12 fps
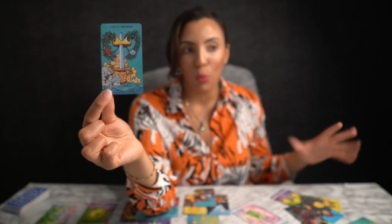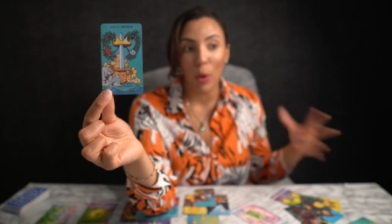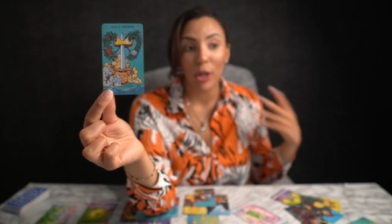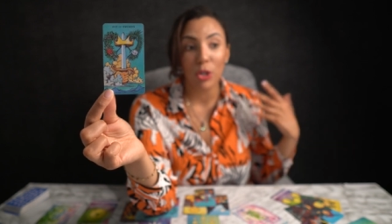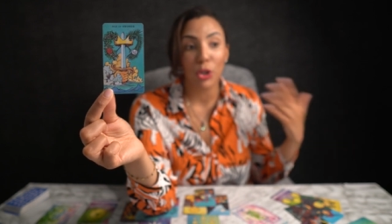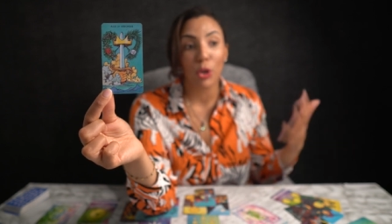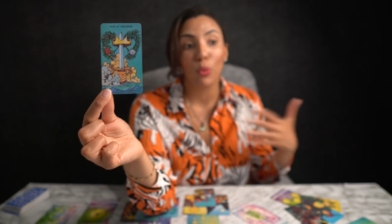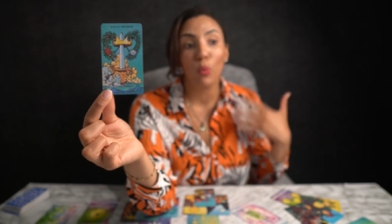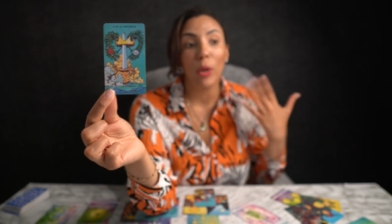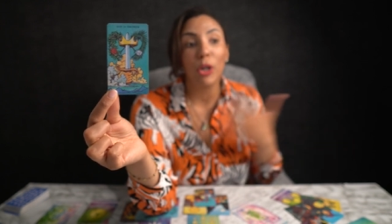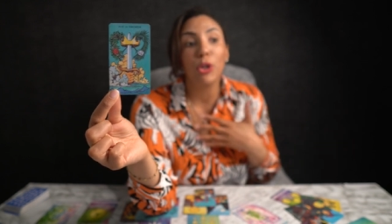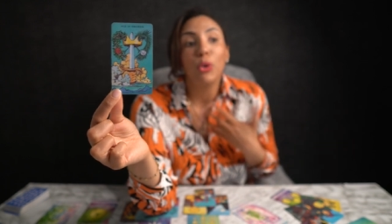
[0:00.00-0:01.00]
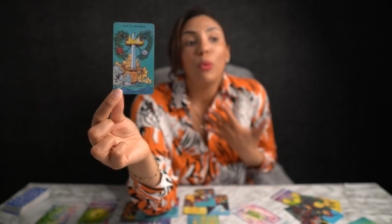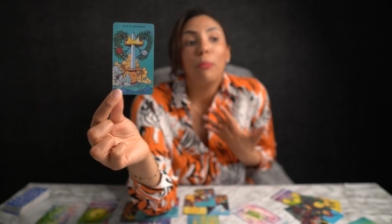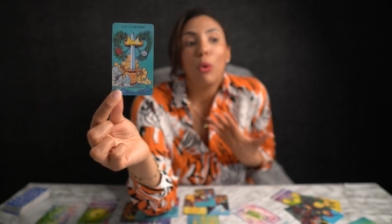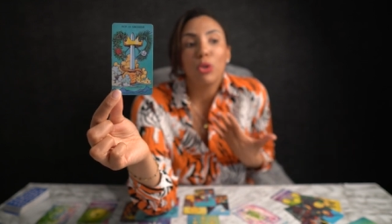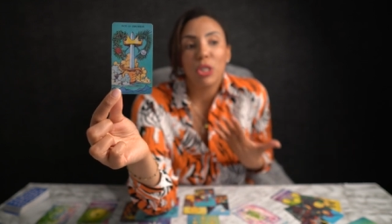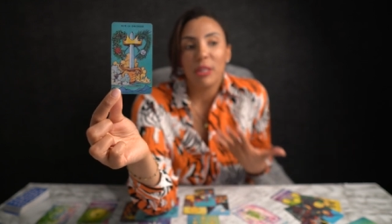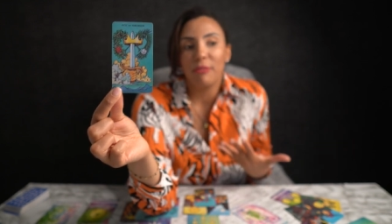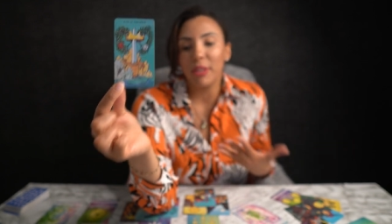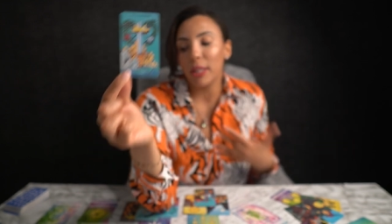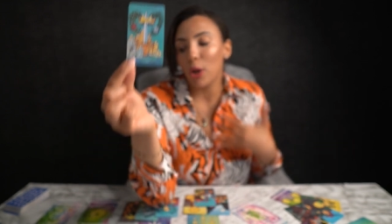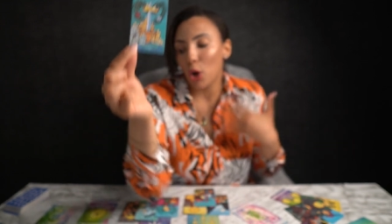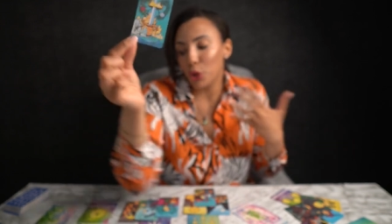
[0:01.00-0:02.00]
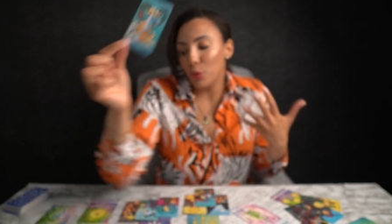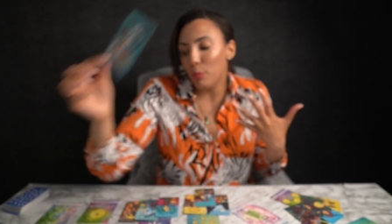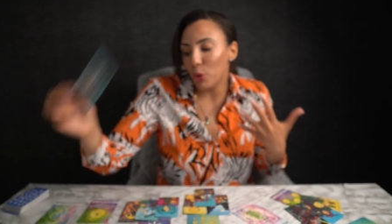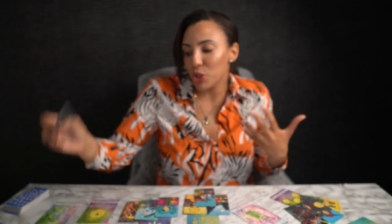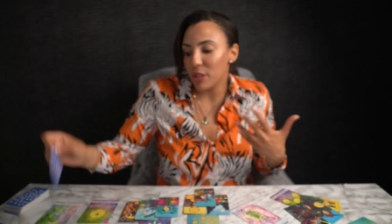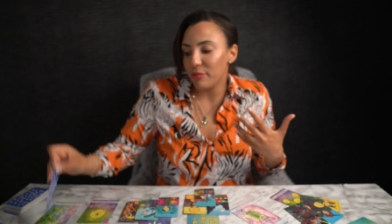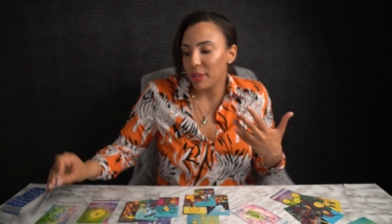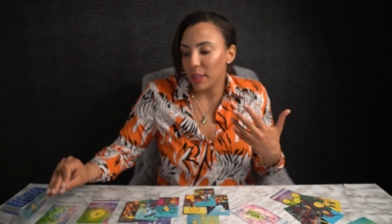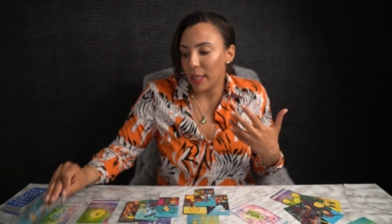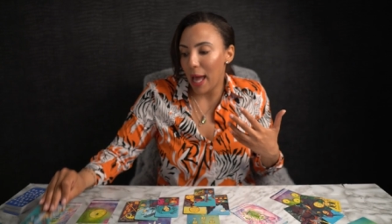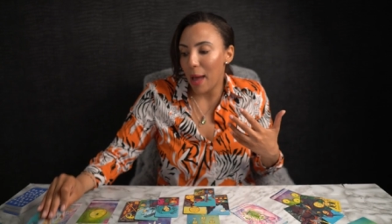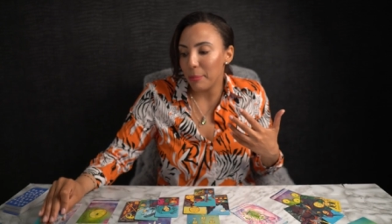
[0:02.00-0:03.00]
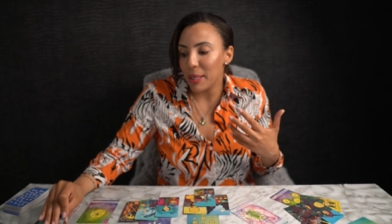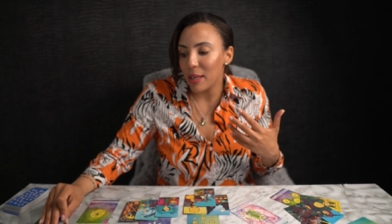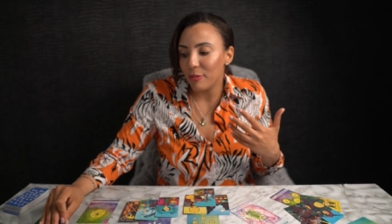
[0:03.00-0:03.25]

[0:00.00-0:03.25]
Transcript: What are you emotionally feeling? Are you emotionally feeling happy?